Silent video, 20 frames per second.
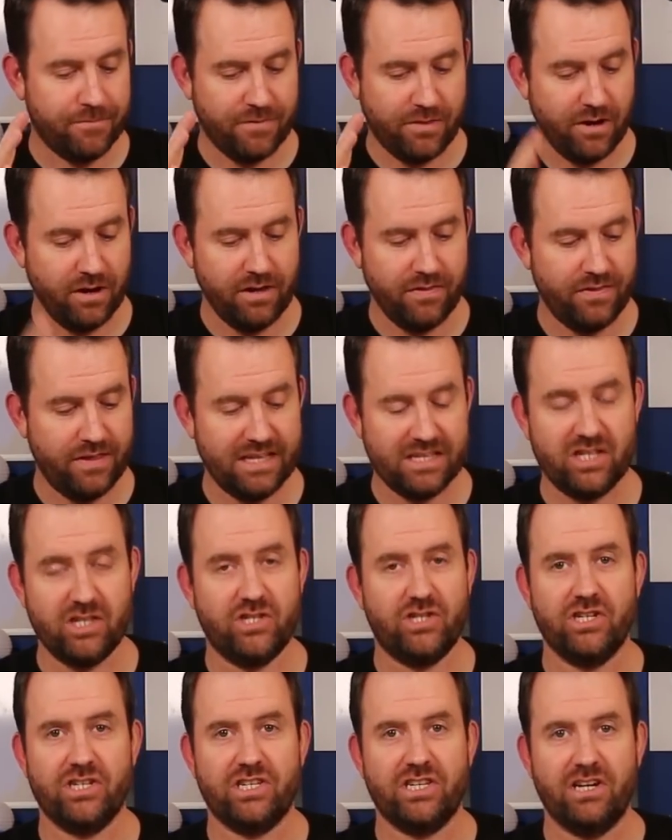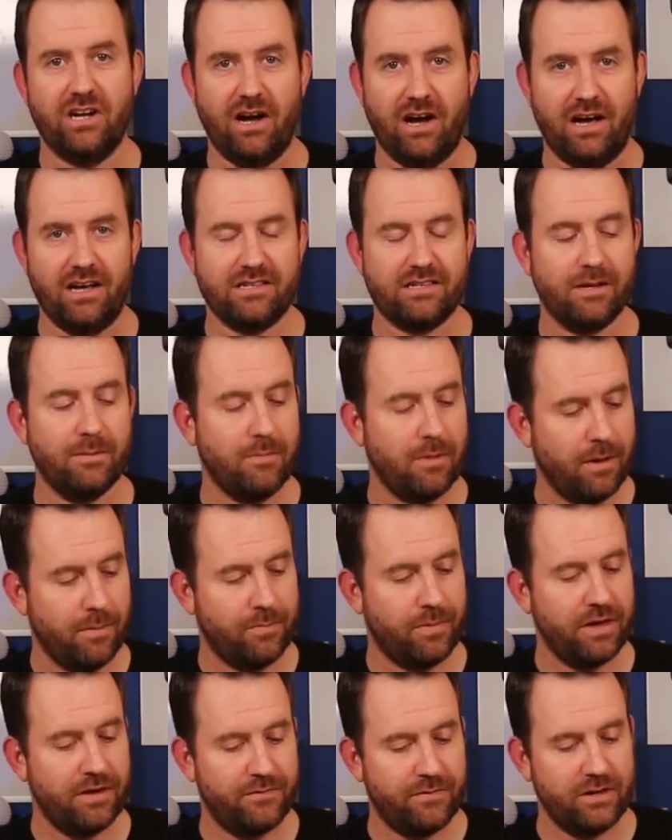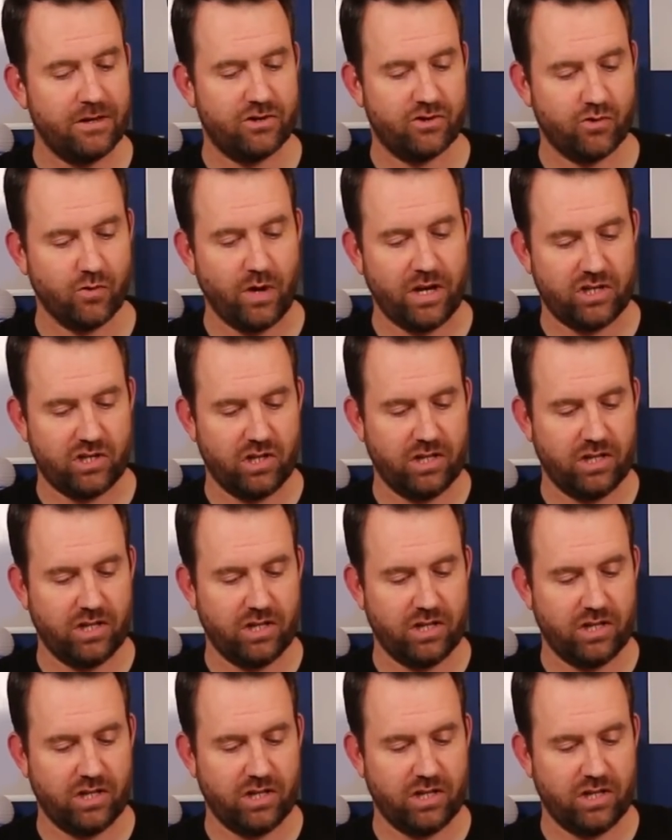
This is just an awesome beefy switch.